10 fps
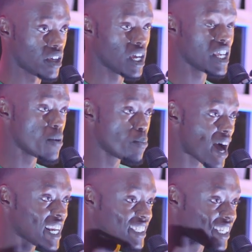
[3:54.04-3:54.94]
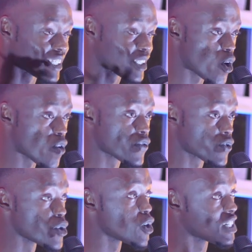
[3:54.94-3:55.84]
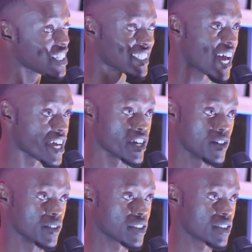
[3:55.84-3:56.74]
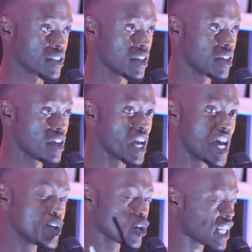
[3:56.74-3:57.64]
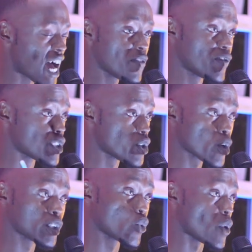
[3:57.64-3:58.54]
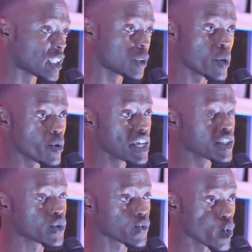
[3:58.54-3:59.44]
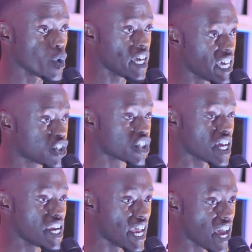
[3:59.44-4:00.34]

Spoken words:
It embodies itself through your desires, and your life is yours to experience through each and